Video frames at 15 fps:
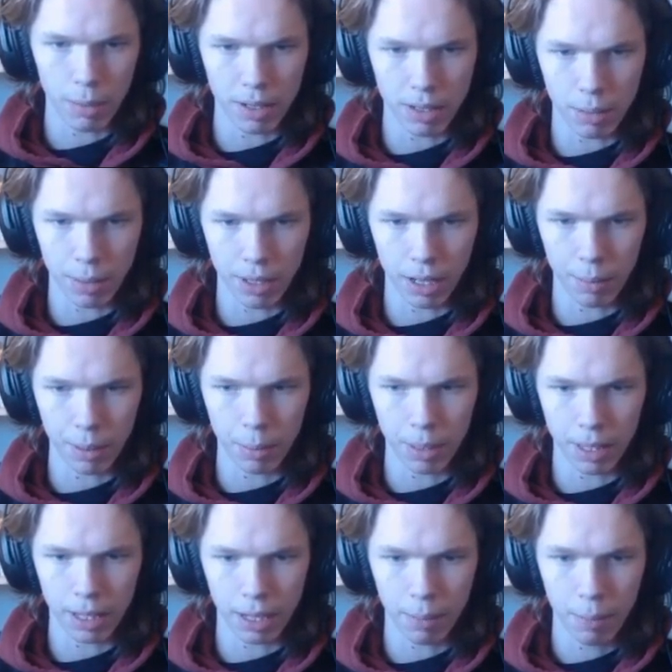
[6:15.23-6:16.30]
messed up the timing a
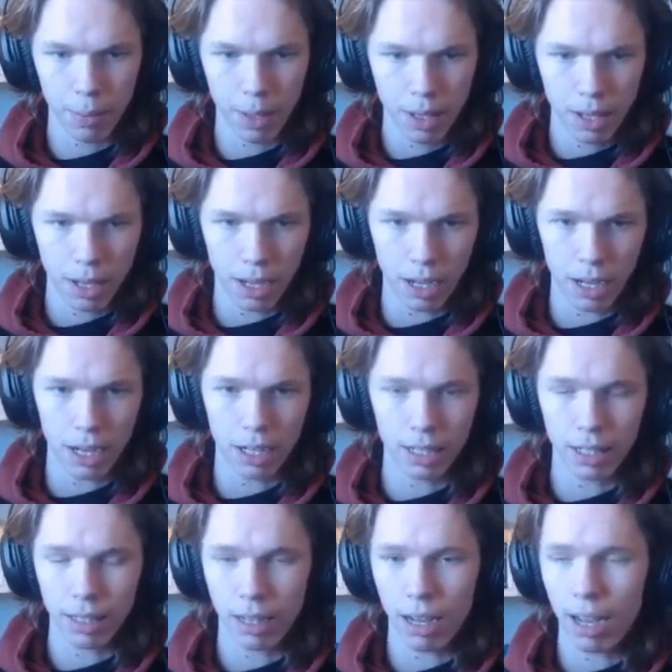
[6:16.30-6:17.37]
bit there.
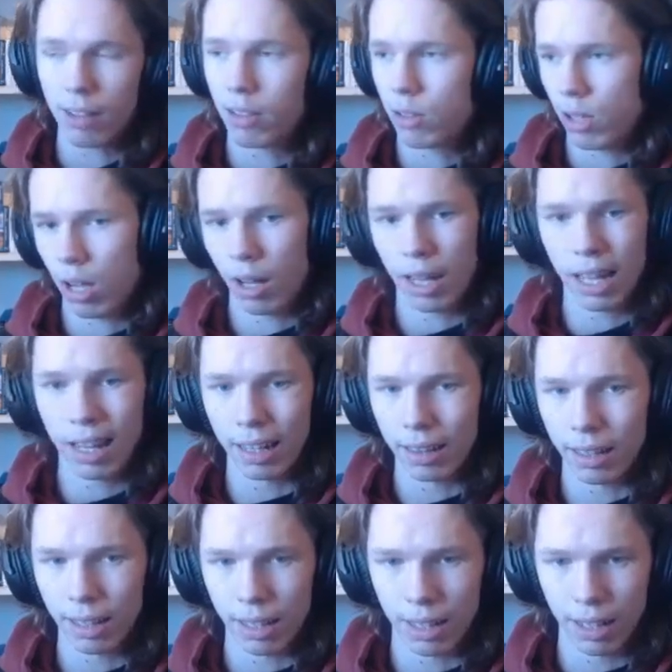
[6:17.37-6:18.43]
As you saw, hitting
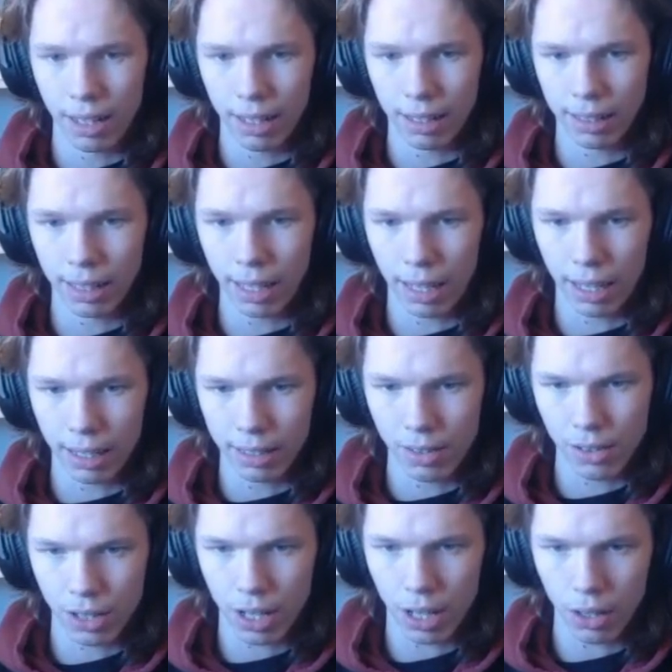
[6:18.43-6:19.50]
the eye
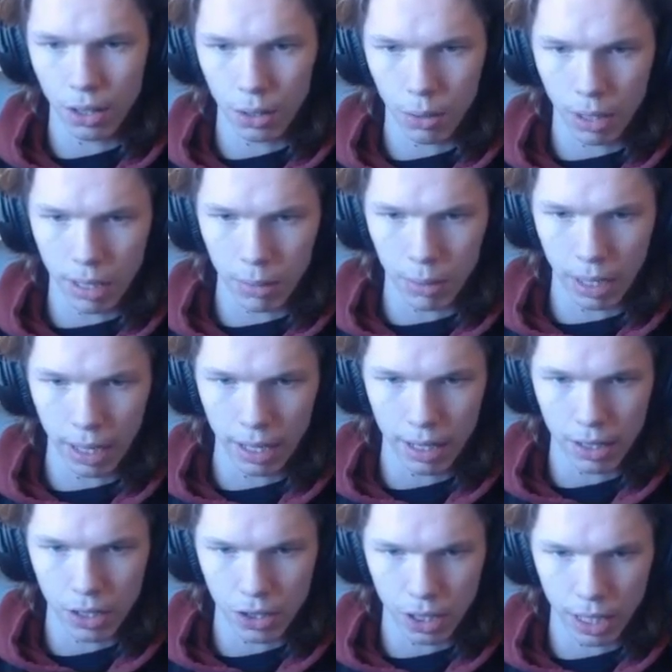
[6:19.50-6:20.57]
doesn't kill you outright.
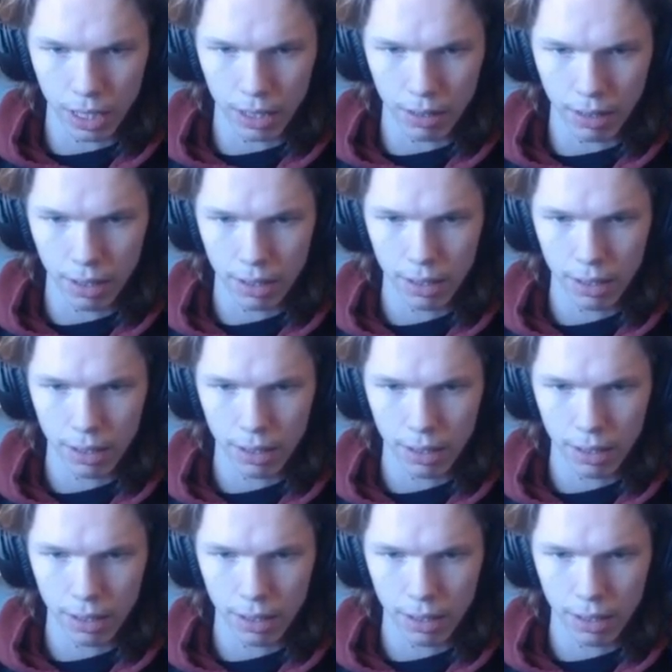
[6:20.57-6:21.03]
It just kind of